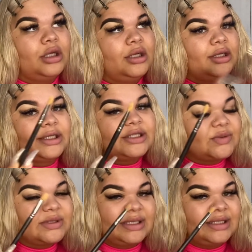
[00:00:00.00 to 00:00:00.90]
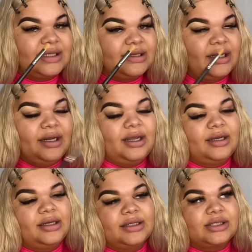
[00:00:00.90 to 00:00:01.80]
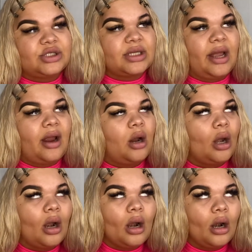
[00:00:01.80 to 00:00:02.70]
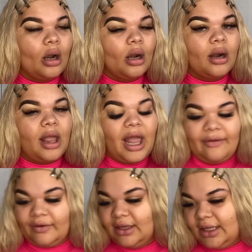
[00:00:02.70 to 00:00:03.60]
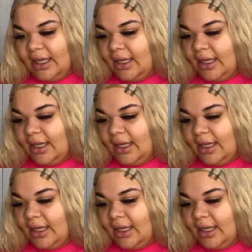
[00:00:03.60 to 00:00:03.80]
Like this one's not synthetic, and it is just like everything.